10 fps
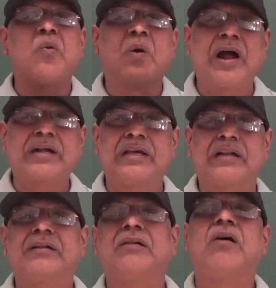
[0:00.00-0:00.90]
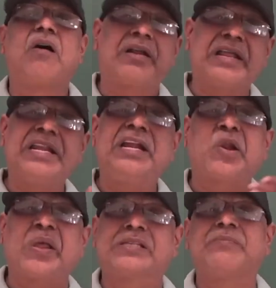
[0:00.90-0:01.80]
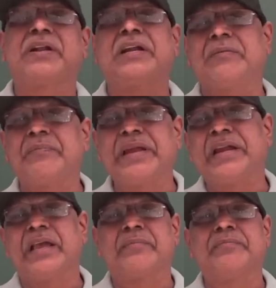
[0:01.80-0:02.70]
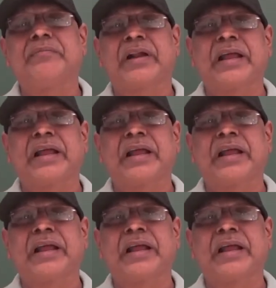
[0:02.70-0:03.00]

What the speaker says: water or any transparent medium,